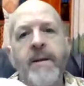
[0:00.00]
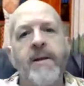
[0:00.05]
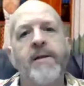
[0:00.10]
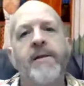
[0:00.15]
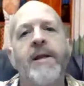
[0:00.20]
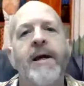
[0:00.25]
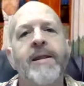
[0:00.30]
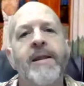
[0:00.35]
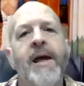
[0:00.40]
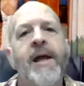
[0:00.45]

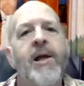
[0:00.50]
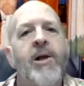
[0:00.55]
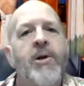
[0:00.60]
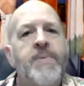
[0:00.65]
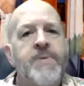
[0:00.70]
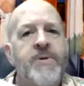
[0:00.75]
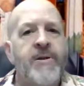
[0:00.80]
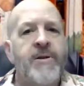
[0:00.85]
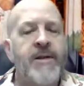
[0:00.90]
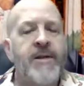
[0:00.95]
that
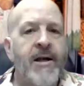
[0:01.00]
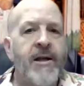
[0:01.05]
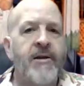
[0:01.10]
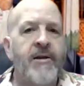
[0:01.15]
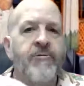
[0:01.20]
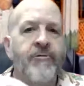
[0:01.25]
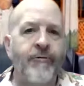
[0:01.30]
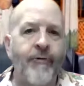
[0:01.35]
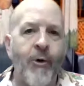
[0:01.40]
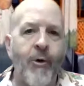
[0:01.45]
helps it, that
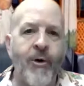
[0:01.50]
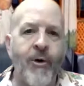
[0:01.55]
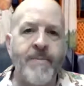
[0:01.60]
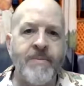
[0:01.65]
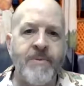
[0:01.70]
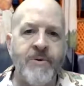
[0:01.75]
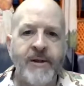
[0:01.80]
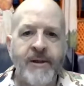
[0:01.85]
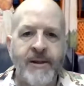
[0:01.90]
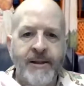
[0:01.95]

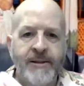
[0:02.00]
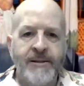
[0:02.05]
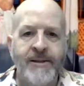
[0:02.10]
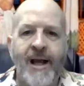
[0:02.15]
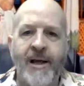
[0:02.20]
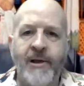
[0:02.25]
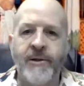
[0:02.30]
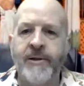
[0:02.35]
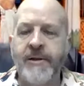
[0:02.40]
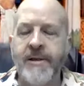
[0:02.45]
informs
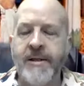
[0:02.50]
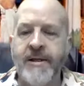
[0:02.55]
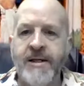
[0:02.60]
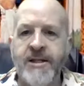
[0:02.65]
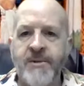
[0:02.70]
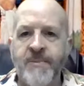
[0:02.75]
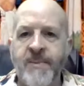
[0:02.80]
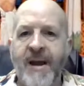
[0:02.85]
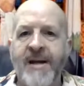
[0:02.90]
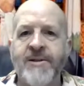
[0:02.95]
not only
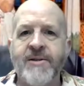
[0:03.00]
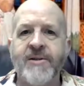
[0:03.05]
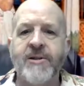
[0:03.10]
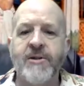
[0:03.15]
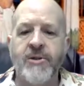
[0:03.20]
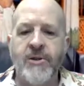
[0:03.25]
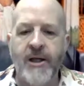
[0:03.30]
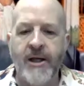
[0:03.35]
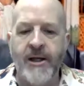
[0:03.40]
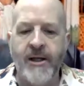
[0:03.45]
this
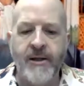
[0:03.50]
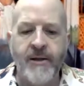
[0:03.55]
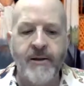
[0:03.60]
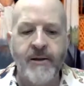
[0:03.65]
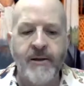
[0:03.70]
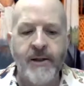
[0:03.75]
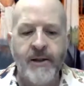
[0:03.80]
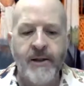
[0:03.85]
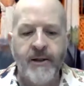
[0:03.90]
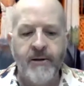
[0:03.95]
passage and
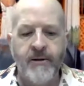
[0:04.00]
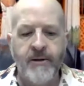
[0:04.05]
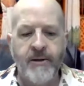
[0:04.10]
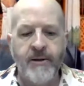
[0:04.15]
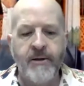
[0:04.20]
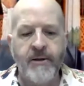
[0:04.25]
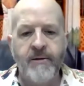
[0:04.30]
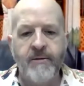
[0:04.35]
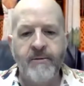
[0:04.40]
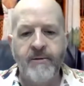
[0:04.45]

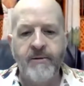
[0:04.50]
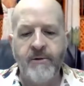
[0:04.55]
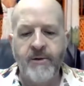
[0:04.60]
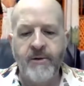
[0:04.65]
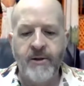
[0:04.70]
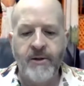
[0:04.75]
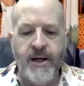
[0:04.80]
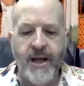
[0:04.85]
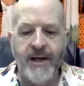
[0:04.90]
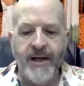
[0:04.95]
the
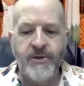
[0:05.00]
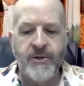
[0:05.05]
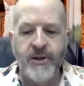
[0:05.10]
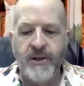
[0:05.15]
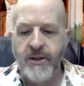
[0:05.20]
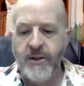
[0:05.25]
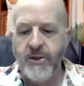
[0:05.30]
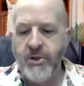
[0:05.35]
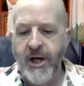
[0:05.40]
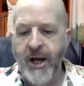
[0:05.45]
next
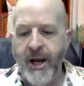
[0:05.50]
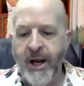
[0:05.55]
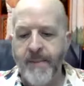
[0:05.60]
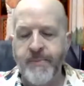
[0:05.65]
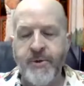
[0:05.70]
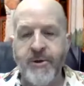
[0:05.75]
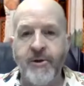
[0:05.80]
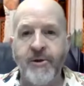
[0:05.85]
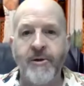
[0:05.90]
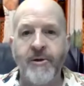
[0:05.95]

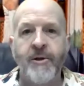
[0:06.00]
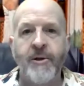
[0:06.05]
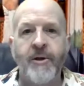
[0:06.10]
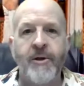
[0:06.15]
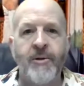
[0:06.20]
chapter,